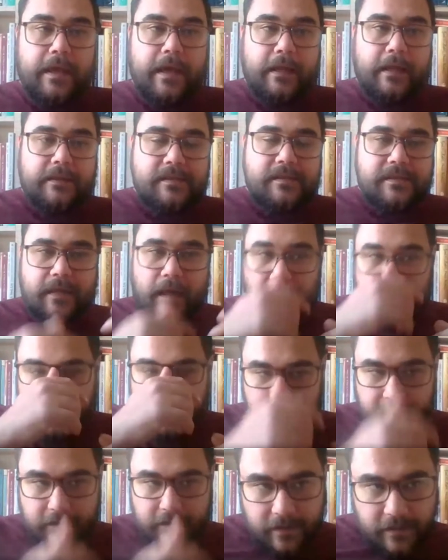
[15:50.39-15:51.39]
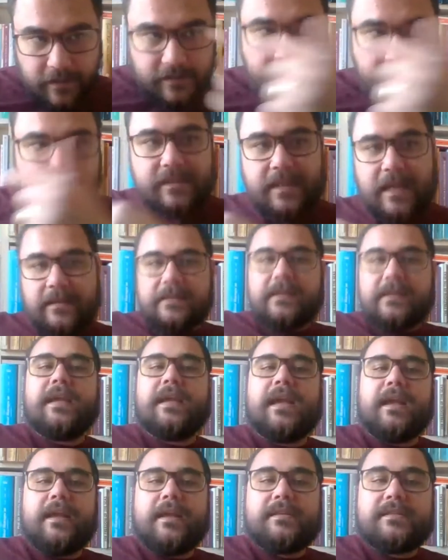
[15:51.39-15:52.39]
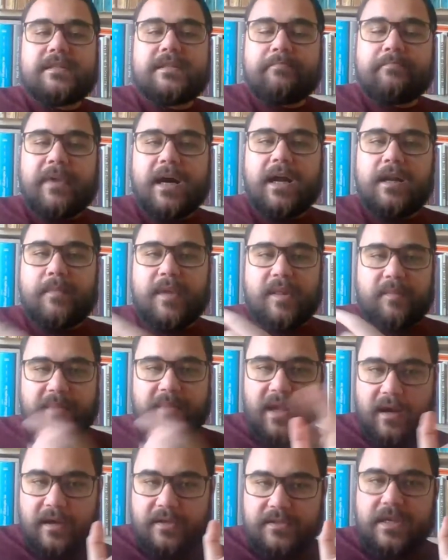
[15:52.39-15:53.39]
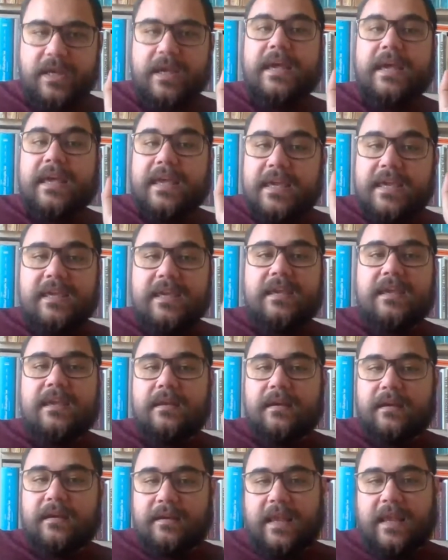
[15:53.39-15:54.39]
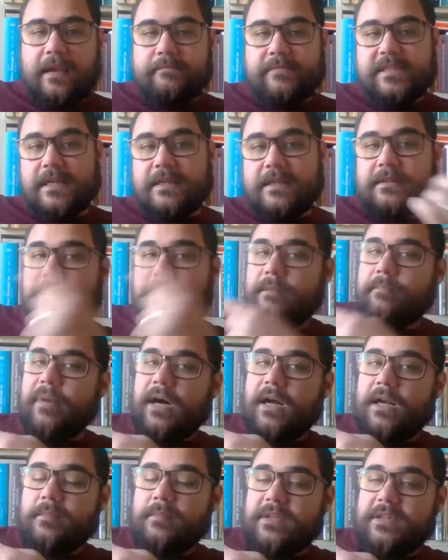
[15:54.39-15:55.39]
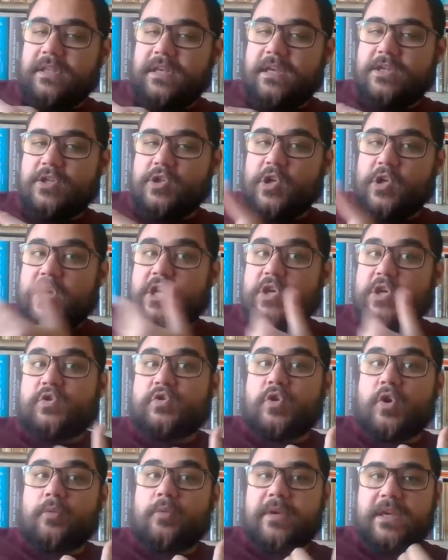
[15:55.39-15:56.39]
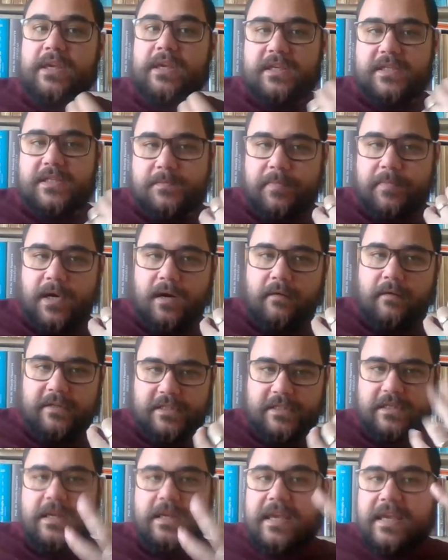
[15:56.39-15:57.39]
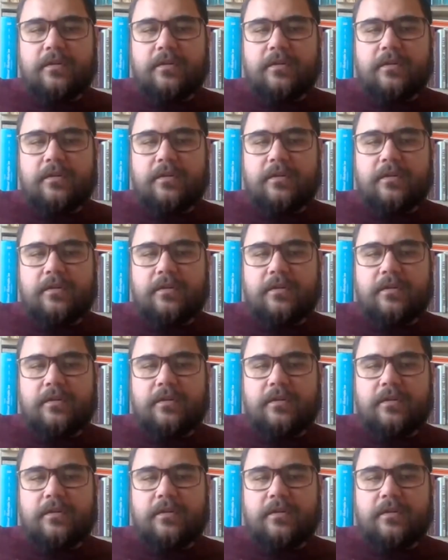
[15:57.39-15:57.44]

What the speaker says: and the Sultan is standing against the parliament because he claims that the parliament actually usurping his powers.